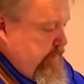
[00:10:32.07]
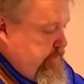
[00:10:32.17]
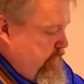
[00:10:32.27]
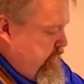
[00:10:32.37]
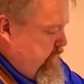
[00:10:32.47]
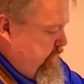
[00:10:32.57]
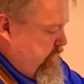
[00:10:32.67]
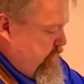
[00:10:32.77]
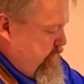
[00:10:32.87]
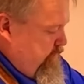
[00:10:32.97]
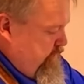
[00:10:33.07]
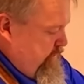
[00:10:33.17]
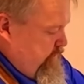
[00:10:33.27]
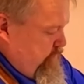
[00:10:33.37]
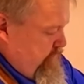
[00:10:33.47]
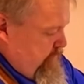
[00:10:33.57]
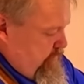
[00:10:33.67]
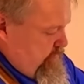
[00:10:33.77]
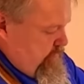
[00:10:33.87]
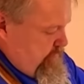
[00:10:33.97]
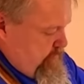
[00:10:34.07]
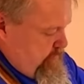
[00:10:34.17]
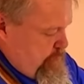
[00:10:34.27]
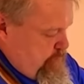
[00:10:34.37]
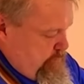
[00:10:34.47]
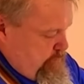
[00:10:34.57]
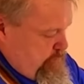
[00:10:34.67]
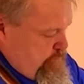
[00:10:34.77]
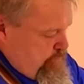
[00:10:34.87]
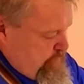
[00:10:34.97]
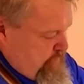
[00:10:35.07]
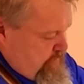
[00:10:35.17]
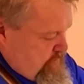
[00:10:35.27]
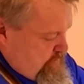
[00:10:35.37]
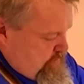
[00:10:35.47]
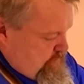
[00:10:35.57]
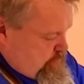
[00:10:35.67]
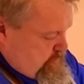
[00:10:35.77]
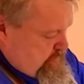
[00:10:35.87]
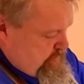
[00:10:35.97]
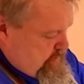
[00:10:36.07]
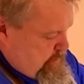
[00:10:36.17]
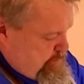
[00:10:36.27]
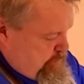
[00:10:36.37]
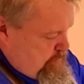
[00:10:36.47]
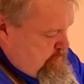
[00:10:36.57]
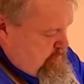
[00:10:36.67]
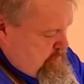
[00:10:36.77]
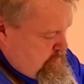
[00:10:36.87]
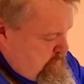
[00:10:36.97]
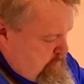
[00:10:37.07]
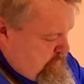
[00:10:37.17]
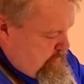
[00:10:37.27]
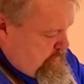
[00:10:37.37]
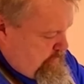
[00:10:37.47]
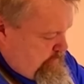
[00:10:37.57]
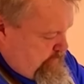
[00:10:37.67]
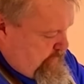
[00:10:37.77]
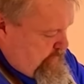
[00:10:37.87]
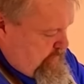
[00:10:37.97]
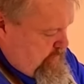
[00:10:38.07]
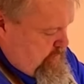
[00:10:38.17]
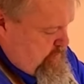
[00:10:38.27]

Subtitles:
stuff to everything, so no need for the dark stuff at this point. So 1 cup of light